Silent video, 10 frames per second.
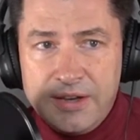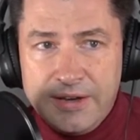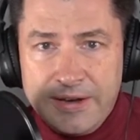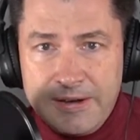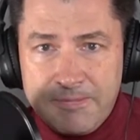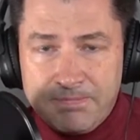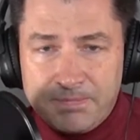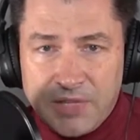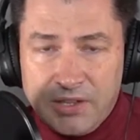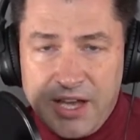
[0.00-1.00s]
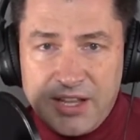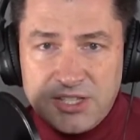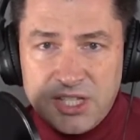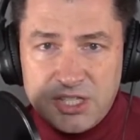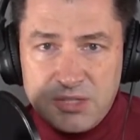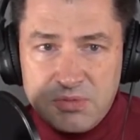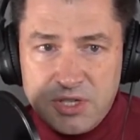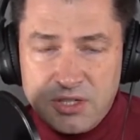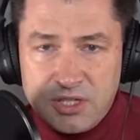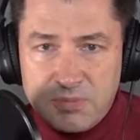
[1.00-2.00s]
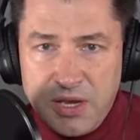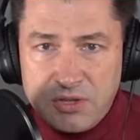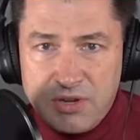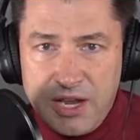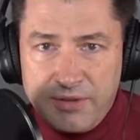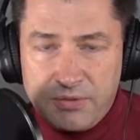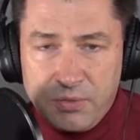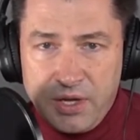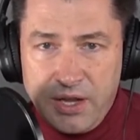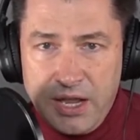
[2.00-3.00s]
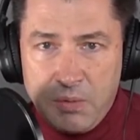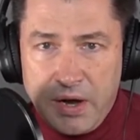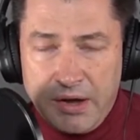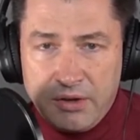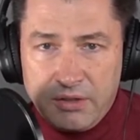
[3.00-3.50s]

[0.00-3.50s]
A lot of the systems in the spacecraft went haywire.